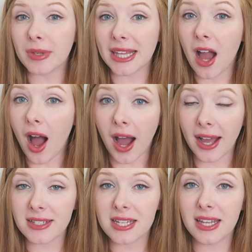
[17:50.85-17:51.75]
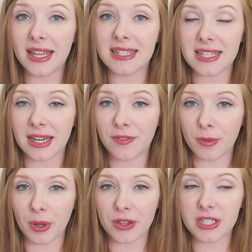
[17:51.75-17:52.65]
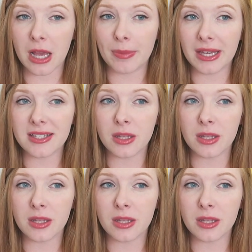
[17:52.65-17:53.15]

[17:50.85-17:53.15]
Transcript: really hot inside of the birth tub because